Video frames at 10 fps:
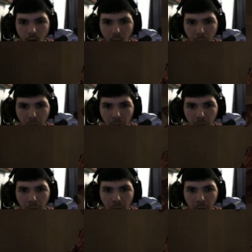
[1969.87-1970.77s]
security
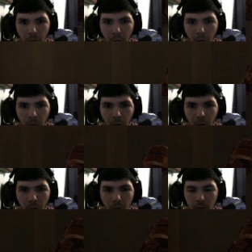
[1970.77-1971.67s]
monitor.
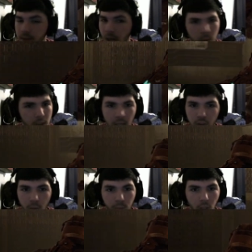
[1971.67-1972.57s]
And that's just that would not
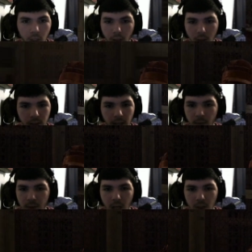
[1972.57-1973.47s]
your brother. That
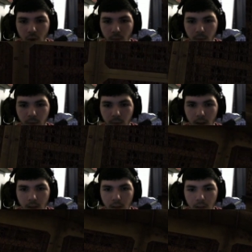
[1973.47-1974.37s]
would not your brother.
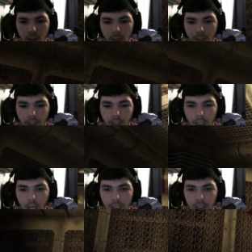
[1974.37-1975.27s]

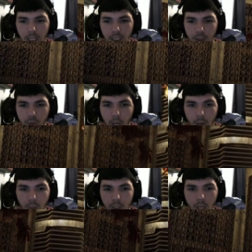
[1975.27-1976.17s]
I'm telling you, that
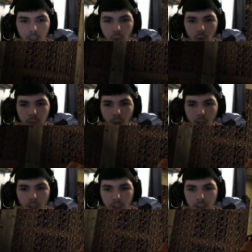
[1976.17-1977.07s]
would not your
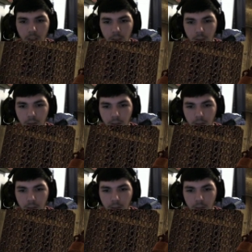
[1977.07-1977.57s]
brother, sister.